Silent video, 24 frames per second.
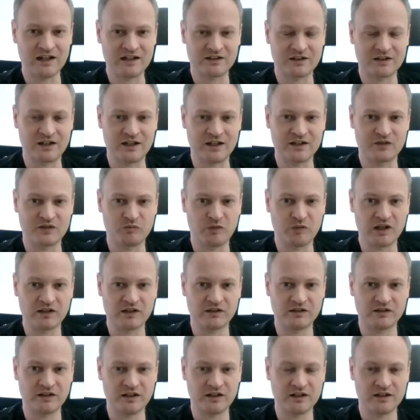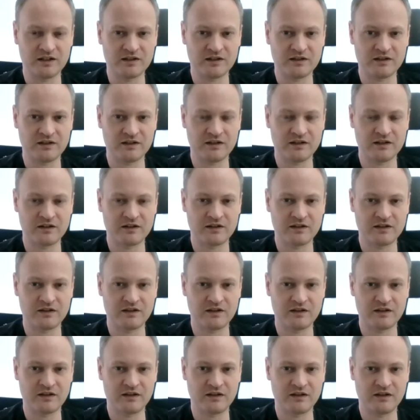case. But uh, the
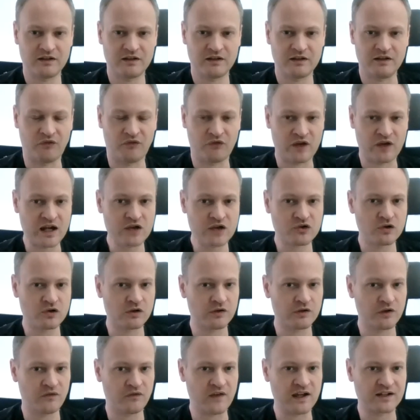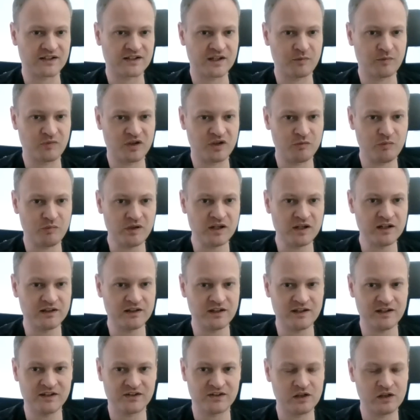the threshold of
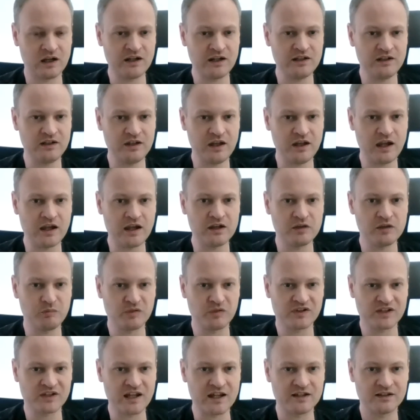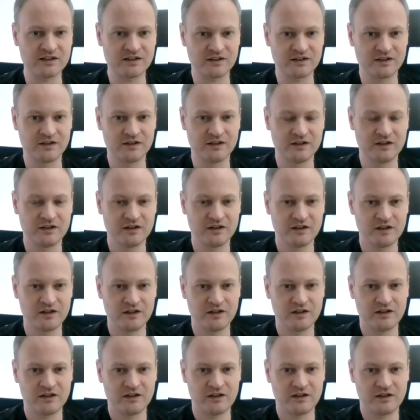acceptability is 98%.
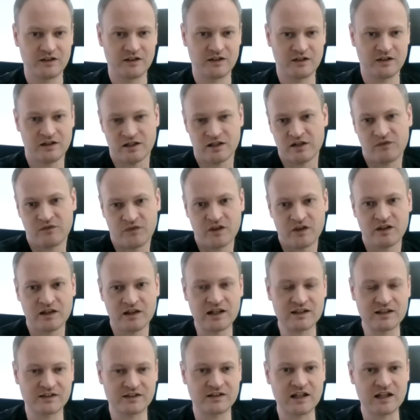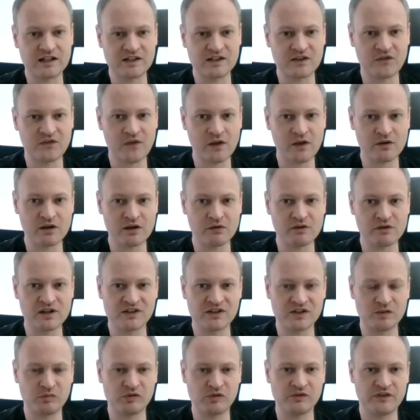And I think that's that's a very
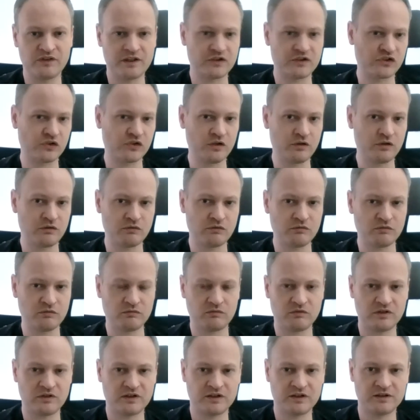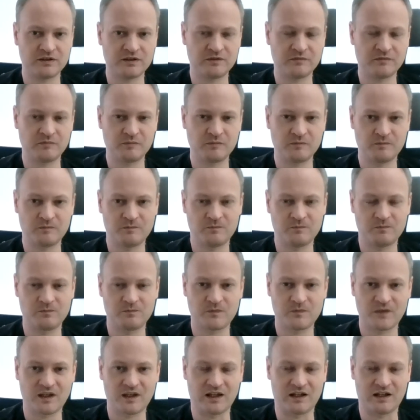reasonable, there's no,
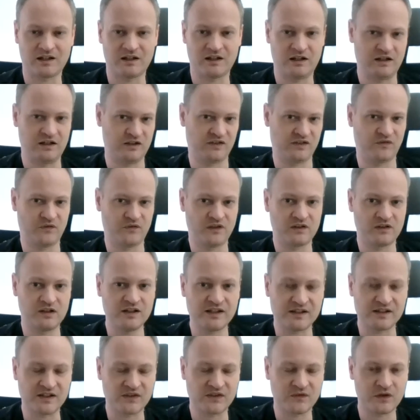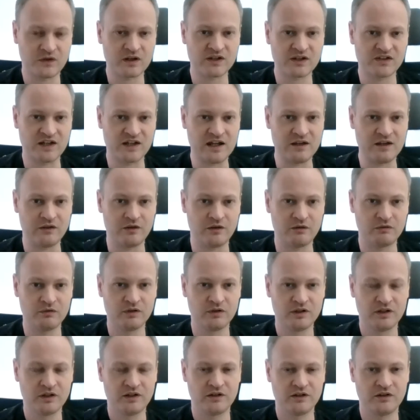uh, as, at least as far as I know,
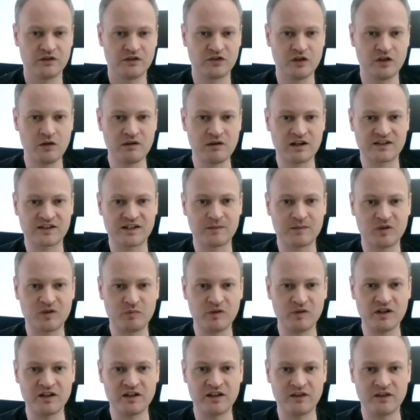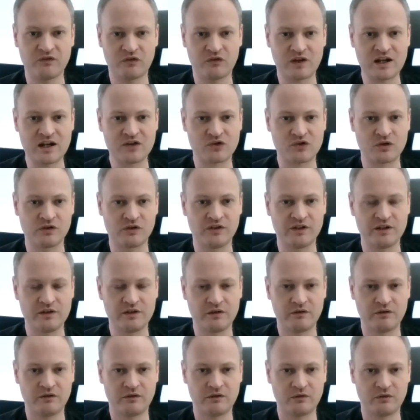there's no acceptability threshold
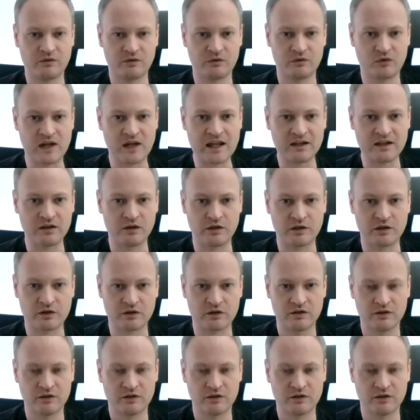in regular